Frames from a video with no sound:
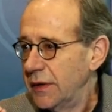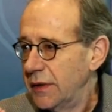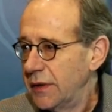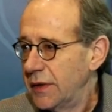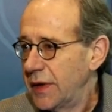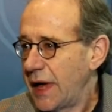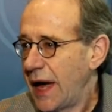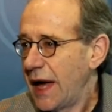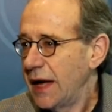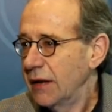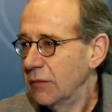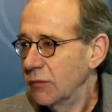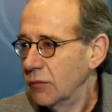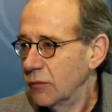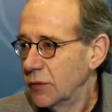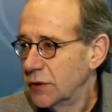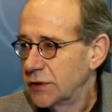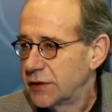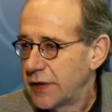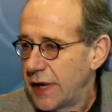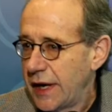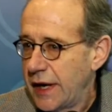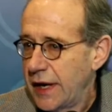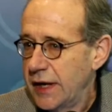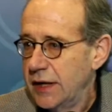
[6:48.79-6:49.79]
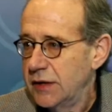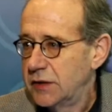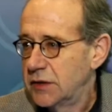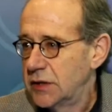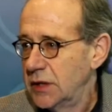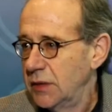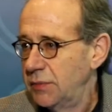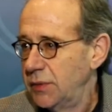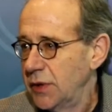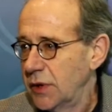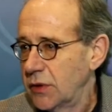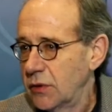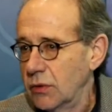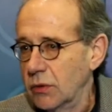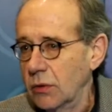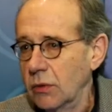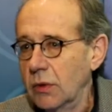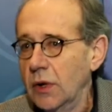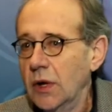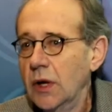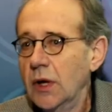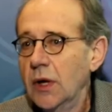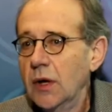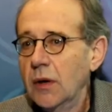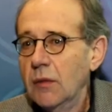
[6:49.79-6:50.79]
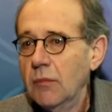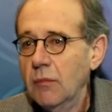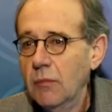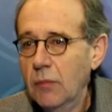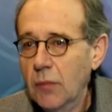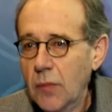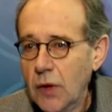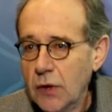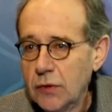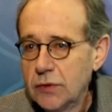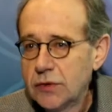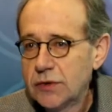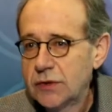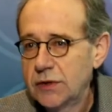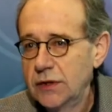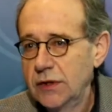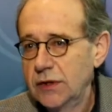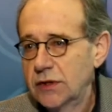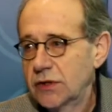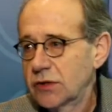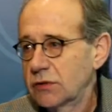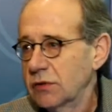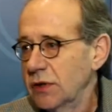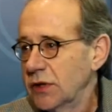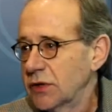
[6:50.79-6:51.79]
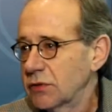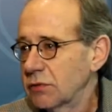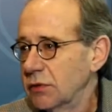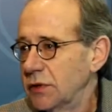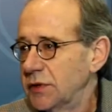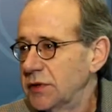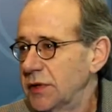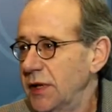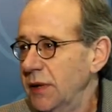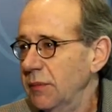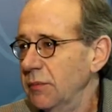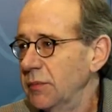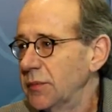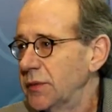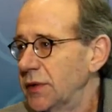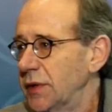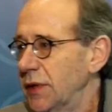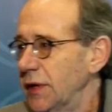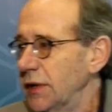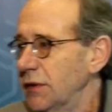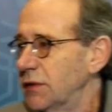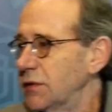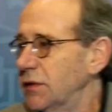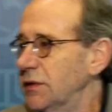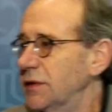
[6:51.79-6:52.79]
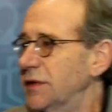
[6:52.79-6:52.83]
That was atypical. Most districts were attempting to